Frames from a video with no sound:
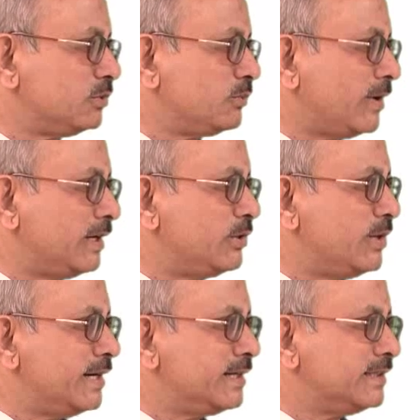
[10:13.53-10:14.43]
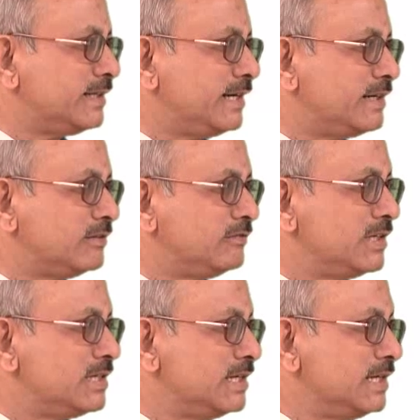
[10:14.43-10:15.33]
So value date is the date on
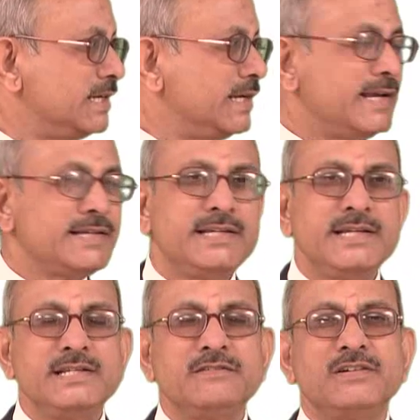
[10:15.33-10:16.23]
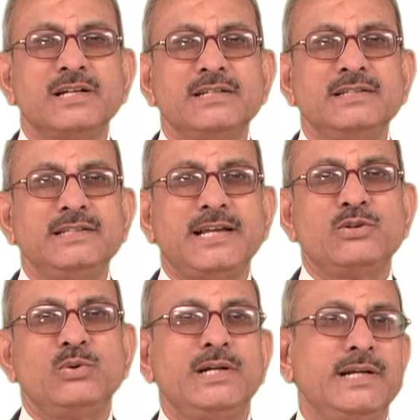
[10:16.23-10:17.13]
which exchange of currencies
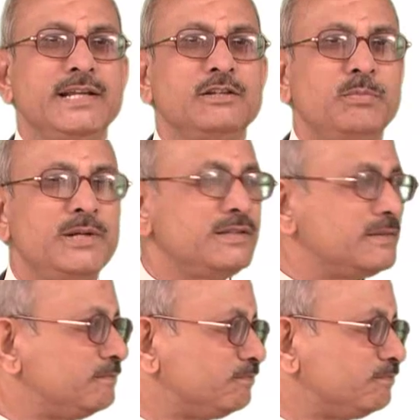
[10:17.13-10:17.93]
actually takes place.